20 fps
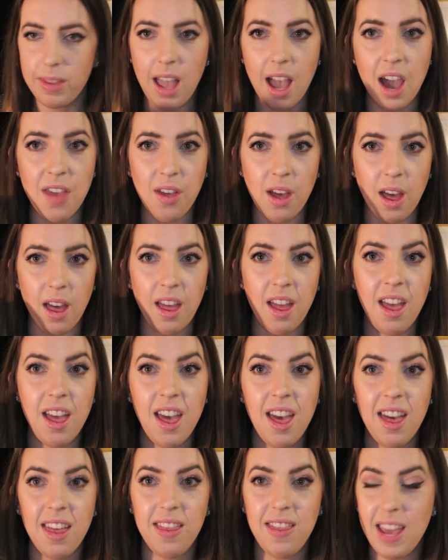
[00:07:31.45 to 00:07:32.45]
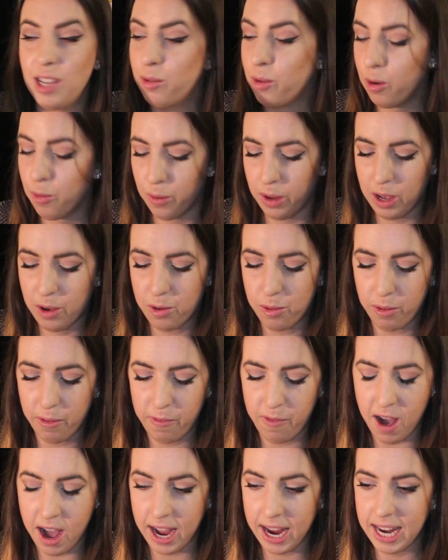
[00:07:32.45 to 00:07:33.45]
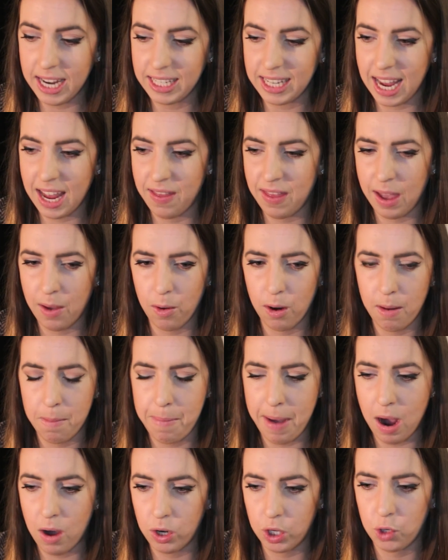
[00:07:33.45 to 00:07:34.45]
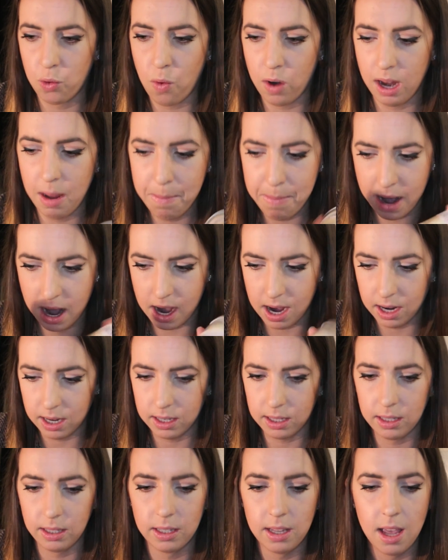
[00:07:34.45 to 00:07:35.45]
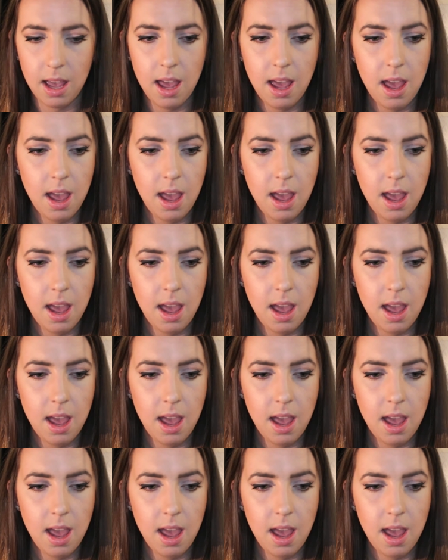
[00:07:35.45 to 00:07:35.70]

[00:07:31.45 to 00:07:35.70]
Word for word: I thought these were a really cool find and they were about 20 bucks